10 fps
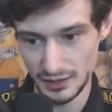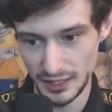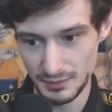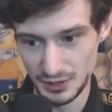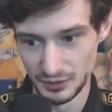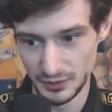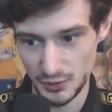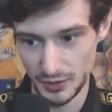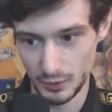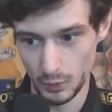games, 2 of which
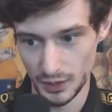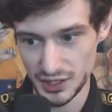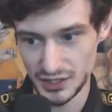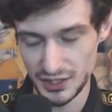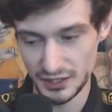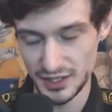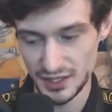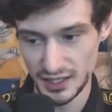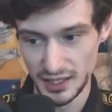were the worst in the series.